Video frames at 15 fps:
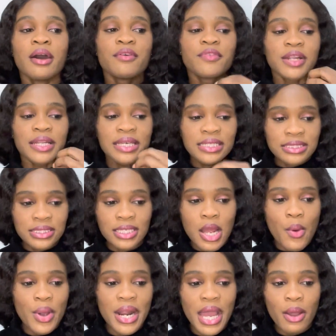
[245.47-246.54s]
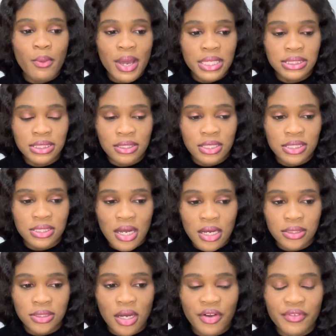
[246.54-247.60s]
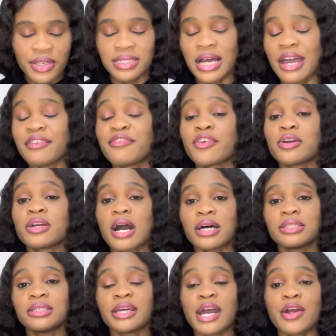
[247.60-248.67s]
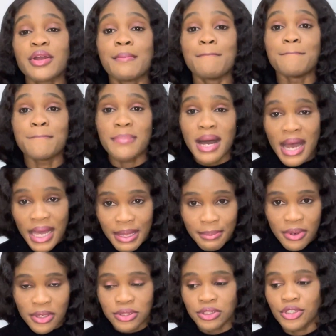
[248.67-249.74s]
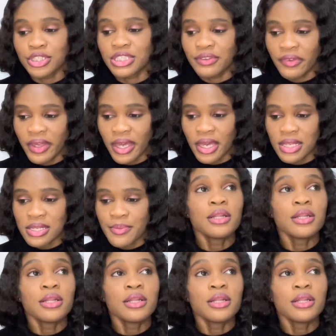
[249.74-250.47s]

For this year, when I went to the tax office, I forgot to carry my birth certificate.